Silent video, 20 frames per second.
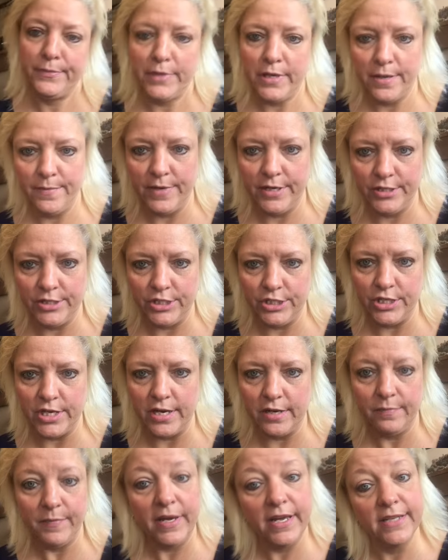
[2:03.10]
coming to
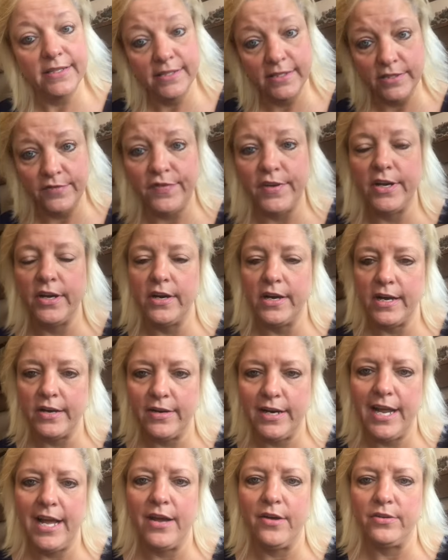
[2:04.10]
check because he's figured
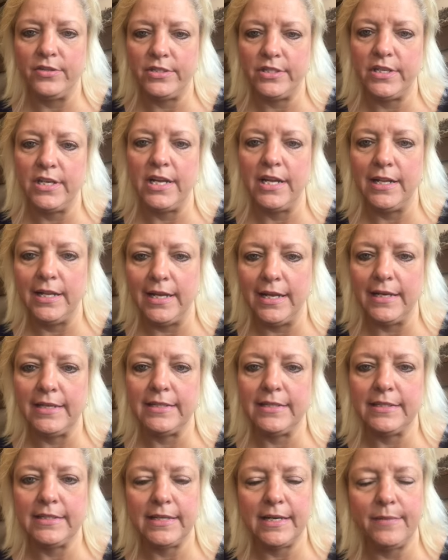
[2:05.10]
out how to
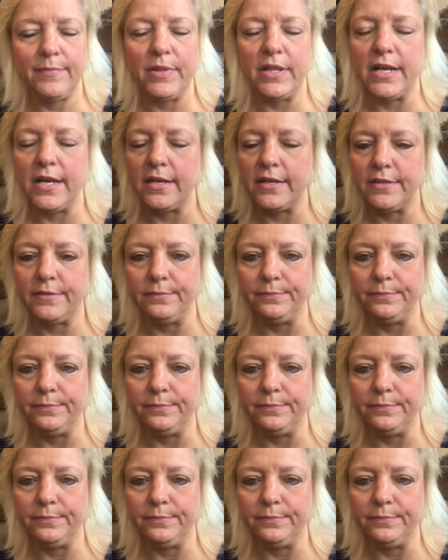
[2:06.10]
unlock the top lock.